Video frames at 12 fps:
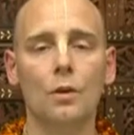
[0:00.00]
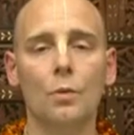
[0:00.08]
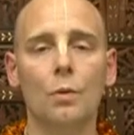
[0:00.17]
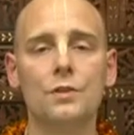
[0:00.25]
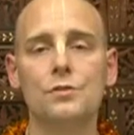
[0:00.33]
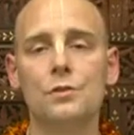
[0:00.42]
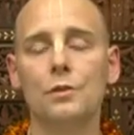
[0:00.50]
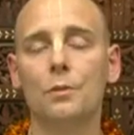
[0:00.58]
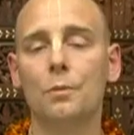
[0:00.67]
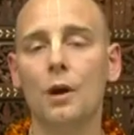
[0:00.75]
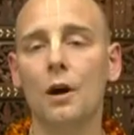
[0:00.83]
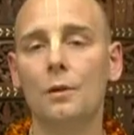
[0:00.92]
Once Srila
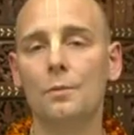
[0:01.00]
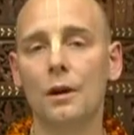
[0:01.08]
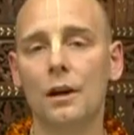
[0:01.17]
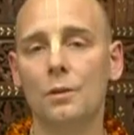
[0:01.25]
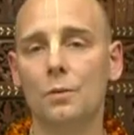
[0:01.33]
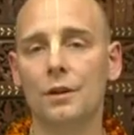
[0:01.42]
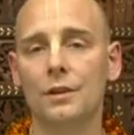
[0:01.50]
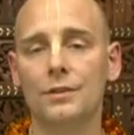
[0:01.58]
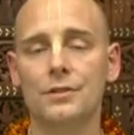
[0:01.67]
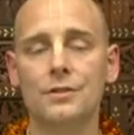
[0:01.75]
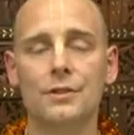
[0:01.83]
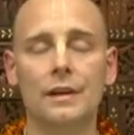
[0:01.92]
Prabhupada
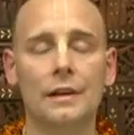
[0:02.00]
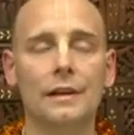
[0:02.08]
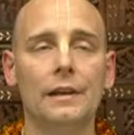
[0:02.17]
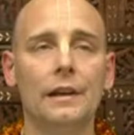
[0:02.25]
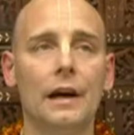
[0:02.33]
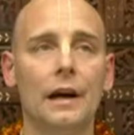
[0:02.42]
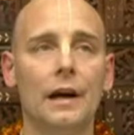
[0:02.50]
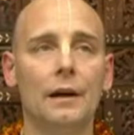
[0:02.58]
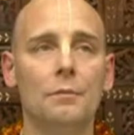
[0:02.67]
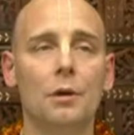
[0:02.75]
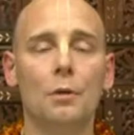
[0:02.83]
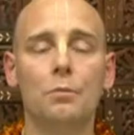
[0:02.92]
was
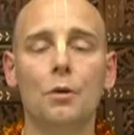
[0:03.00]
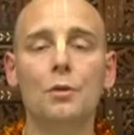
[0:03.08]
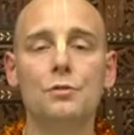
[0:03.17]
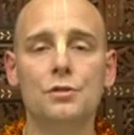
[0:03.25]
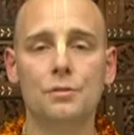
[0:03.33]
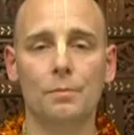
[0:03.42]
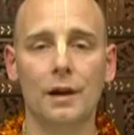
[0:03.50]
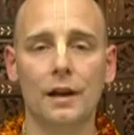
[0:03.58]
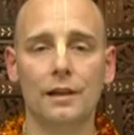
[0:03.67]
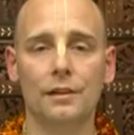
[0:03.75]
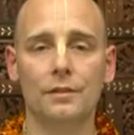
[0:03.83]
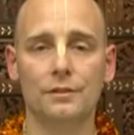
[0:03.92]
um, approached by
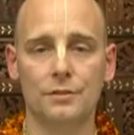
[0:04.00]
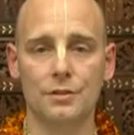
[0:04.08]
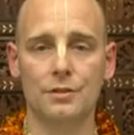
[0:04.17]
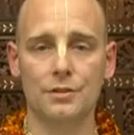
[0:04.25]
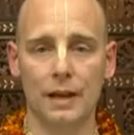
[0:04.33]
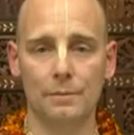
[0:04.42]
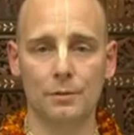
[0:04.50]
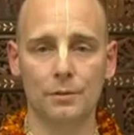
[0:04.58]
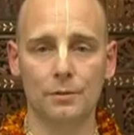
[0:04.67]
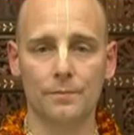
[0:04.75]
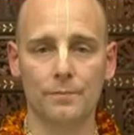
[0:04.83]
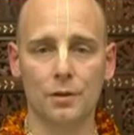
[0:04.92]
a
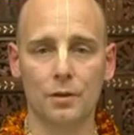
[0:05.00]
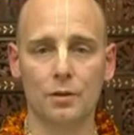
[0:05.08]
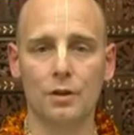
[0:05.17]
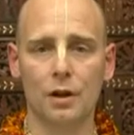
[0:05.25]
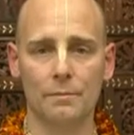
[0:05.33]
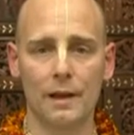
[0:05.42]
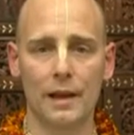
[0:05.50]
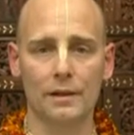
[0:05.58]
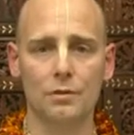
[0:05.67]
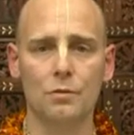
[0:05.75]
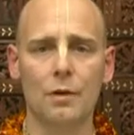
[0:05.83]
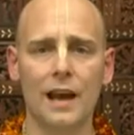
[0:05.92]
disciple or a young
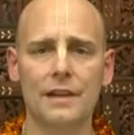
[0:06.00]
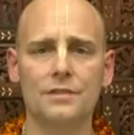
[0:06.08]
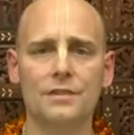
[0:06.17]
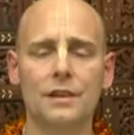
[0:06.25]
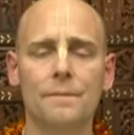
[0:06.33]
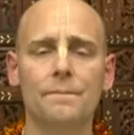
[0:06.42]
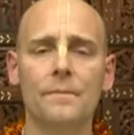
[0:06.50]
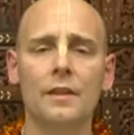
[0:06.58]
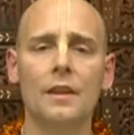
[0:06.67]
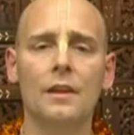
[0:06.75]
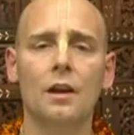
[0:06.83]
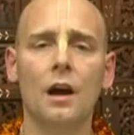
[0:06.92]
man who asked him,
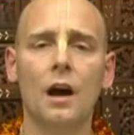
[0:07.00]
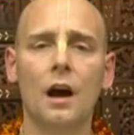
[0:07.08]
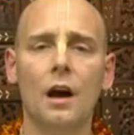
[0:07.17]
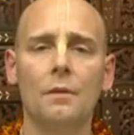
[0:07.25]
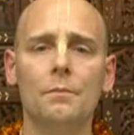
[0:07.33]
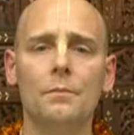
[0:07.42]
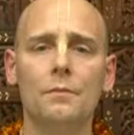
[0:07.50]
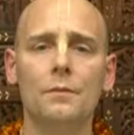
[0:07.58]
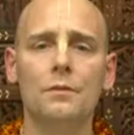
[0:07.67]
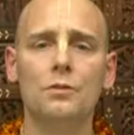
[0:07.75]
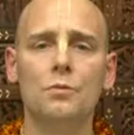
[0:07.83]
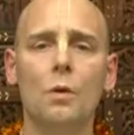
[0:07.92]
um,
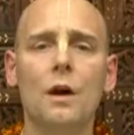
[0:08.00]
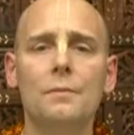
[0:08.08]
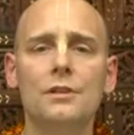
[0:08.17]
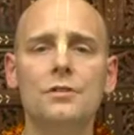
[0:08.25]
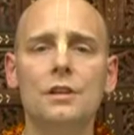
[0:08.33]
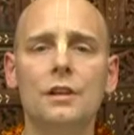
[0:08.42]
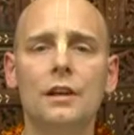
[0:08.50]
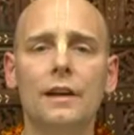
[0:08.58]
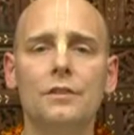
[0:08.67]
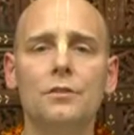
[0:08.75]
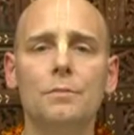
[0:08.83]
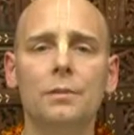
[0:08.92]
Swamiji,
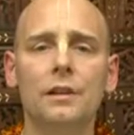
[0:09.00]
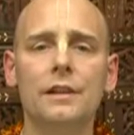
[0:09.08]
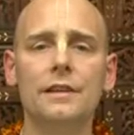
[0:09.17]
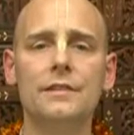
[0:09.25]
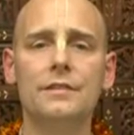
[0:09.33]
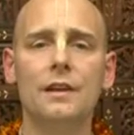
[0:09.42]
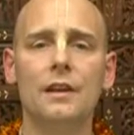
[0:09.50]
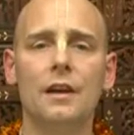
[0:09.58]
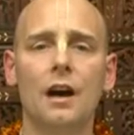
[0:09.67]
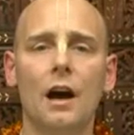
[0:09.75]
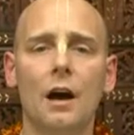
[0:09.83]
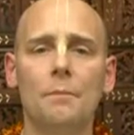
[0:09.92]
can you please
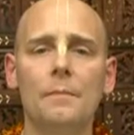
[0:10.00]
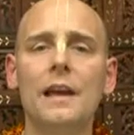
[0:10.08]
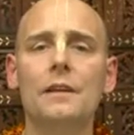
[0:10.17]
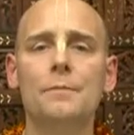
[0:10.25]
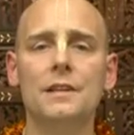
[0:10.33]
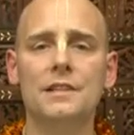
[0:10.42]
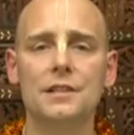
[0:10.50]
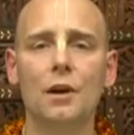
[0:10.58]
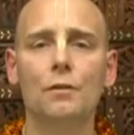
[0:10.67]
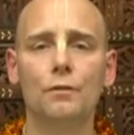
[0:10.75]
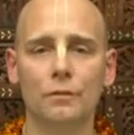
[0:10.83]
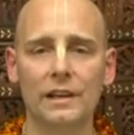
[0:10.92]
uh, make me
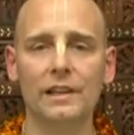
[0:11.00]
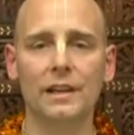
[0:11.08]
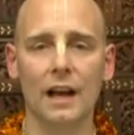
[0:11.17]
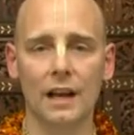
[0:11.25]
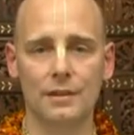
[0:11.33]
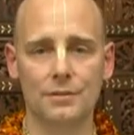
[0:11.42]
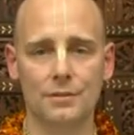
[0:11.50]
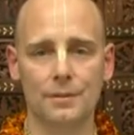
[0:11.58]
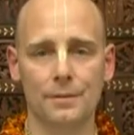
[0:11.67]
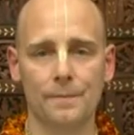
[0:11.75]
self realized?